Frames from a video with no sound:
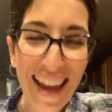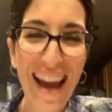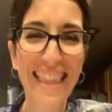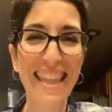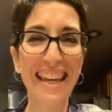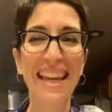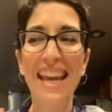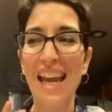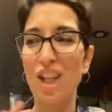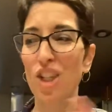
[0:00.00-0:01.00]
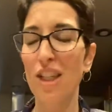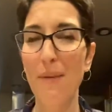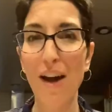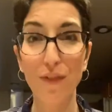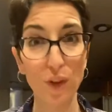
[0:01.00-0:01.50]
I think it's just
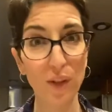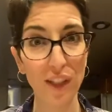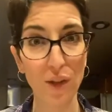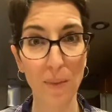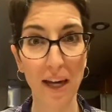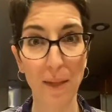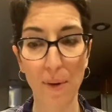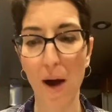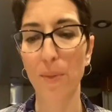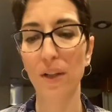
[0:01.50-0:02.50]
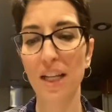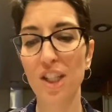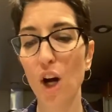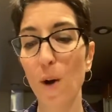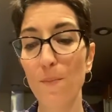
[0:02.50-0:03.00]
about fueling your body properly.
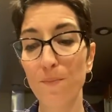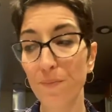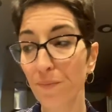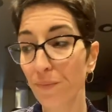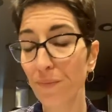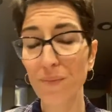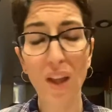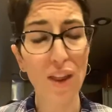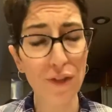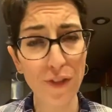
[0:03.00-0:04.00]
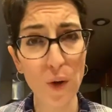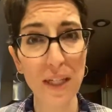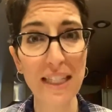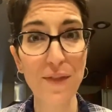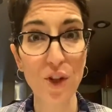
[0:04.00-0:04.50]
So the
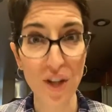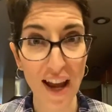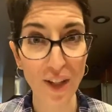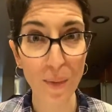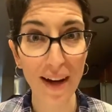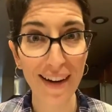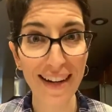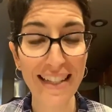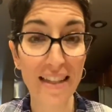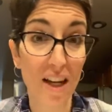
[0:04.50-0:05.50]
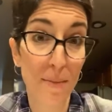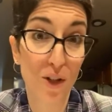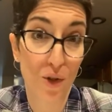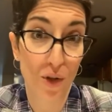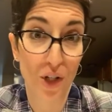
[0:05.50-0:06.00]
focus for January is gonna be
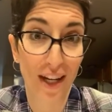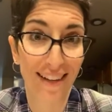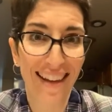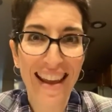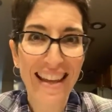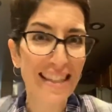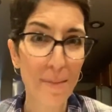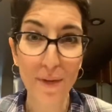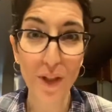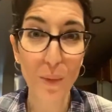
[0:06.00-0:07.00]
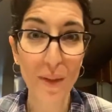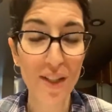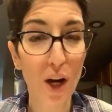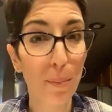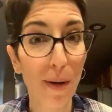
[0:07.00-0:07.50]
nutrition. Some of you will
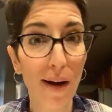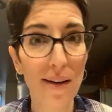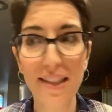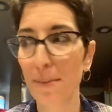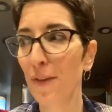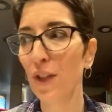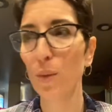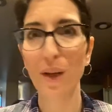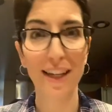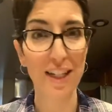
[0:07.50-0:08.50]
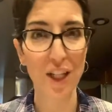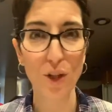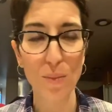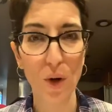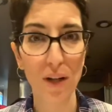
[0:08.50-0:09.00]
start bar, some of you will
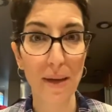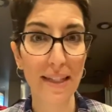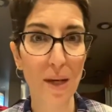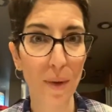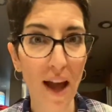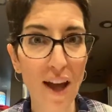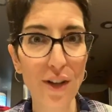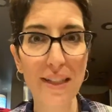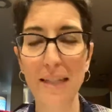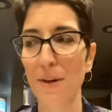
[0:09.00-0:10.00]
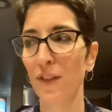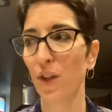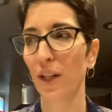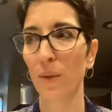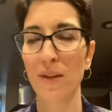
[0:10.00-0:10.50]
continue Morning Meltdown 100, some of you
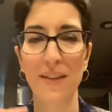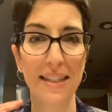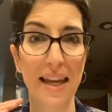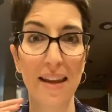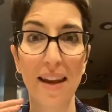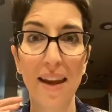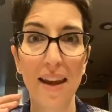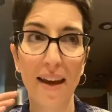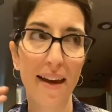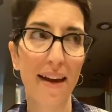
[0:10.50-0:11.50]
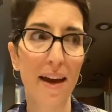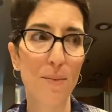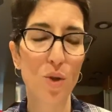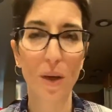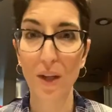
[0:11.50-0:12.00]
are gonna revisit
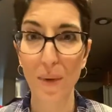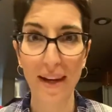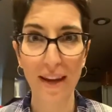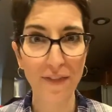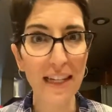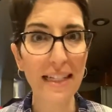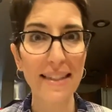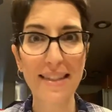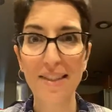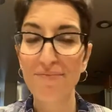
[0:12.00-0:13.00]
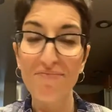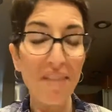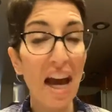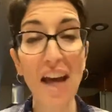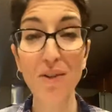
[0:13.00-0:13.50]
21 Day Fix.
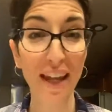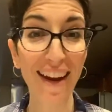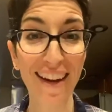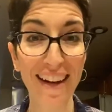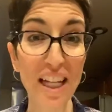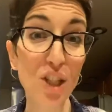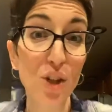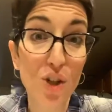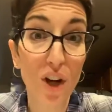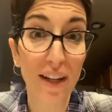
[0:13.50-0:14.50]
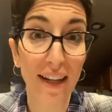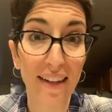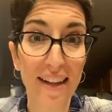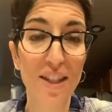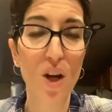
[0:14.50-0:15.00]
I don't care, it's your journey.
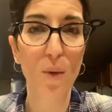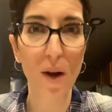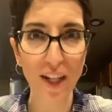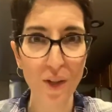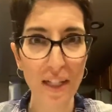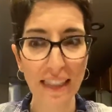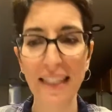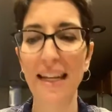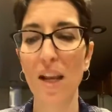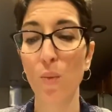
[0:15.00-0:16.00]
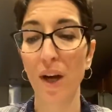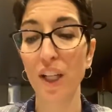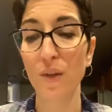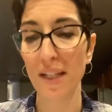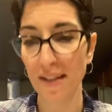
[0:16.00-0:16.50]
And so I want you to lean in where
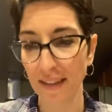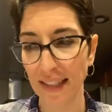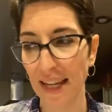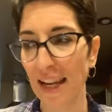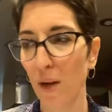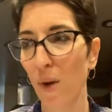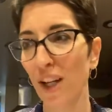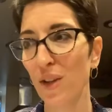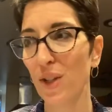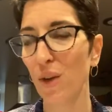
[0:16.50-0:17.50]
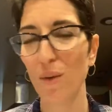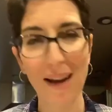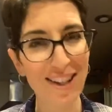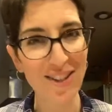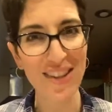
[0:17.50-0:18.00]
you need to lean in. I want you to
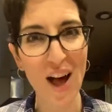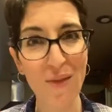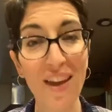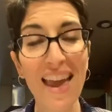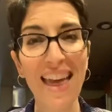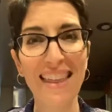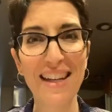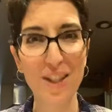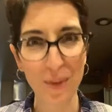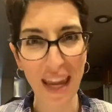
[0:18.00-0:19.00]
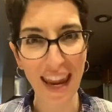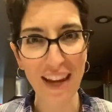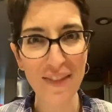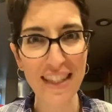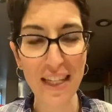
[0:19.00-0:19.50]
remind yourself that it's okay
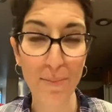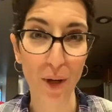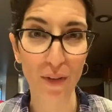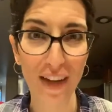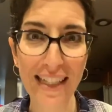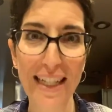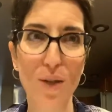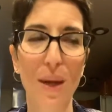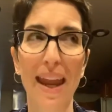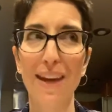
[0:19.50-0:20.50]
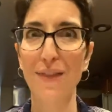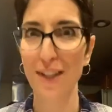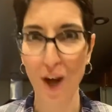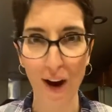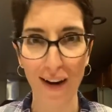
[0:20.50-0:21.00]
if it's imperfect, it's okay if
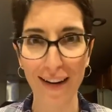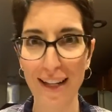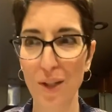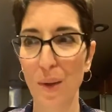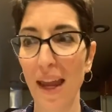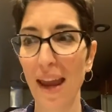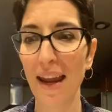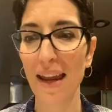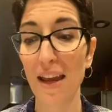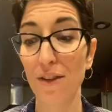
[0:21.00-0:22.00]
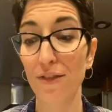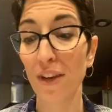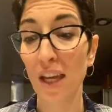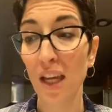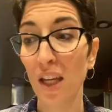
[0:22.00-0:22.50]
it's hard, it's okay
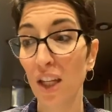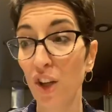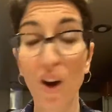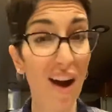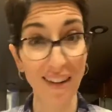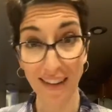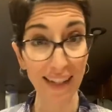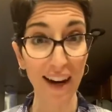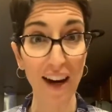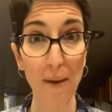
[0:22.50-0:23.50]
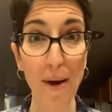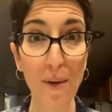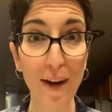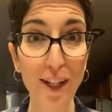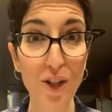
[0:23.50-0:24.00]
if you're unclear about
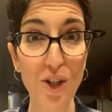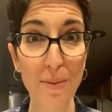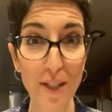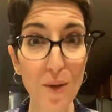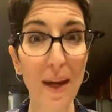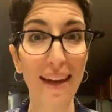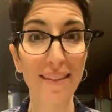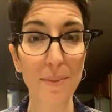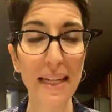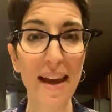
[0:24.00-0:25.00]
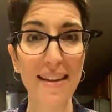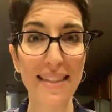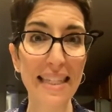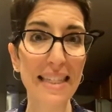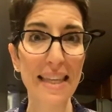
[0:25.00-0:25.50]
what you should be doing, because
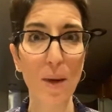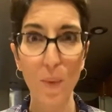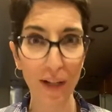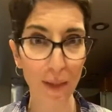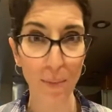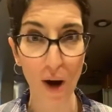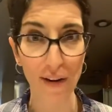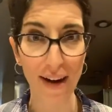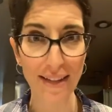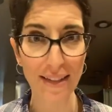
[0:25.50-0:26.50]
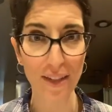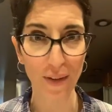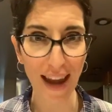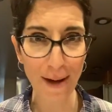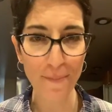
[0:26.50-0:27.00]
this is a work in progress,
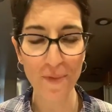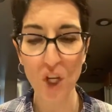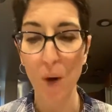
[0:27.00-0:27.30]
okay? So